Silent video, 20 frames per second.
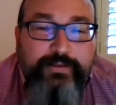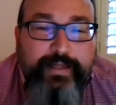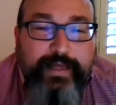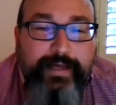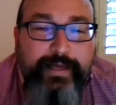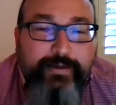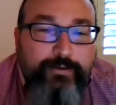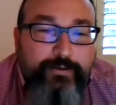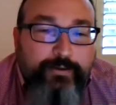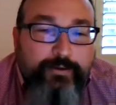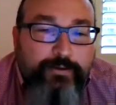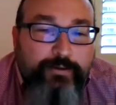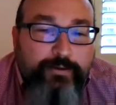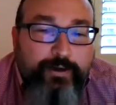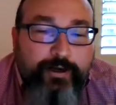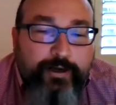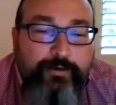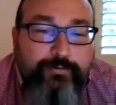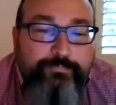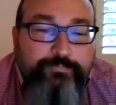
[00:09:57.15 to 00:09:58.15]
That
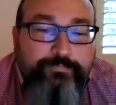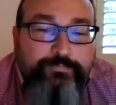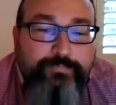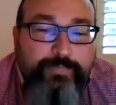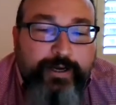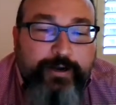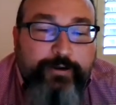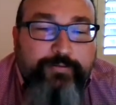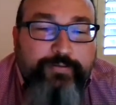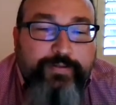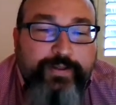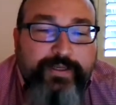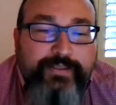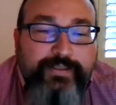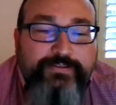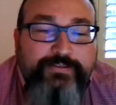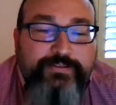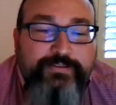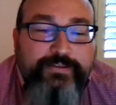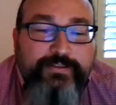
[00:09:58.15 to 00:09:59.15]
everything
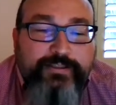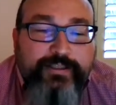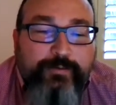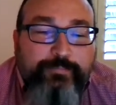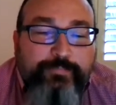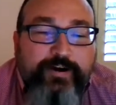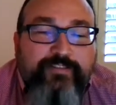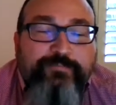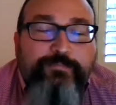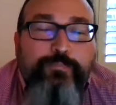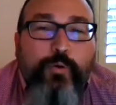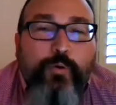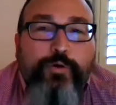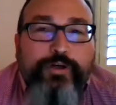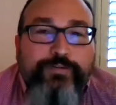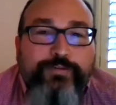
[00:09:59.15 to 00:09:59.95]
is above board,